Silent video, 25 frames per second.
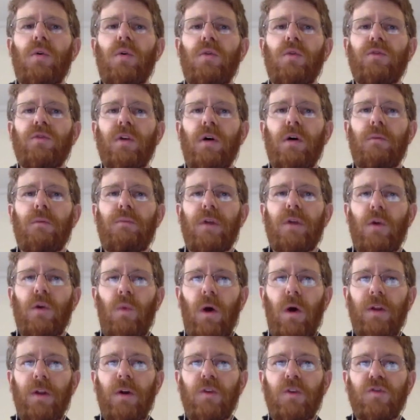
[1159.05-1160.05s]
who's a pretty
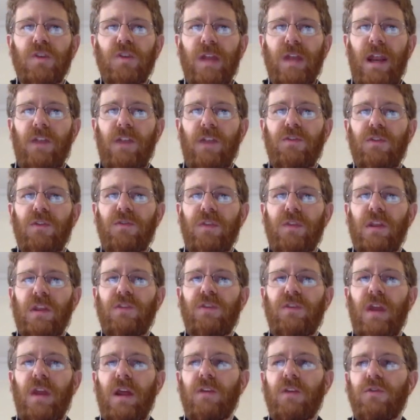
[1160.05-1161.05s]
well-known geneticist these
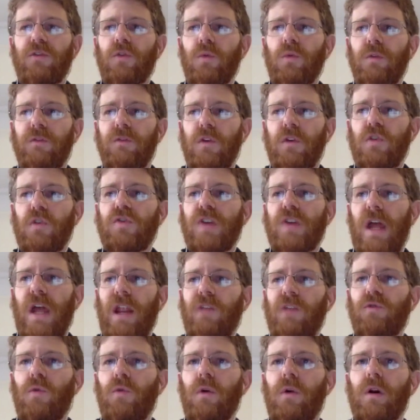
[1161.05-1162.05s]
days, to review
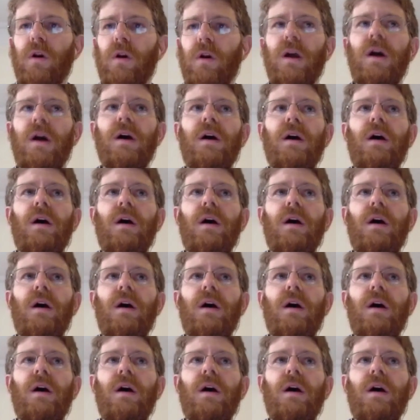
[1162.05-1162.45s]
Shannon's work.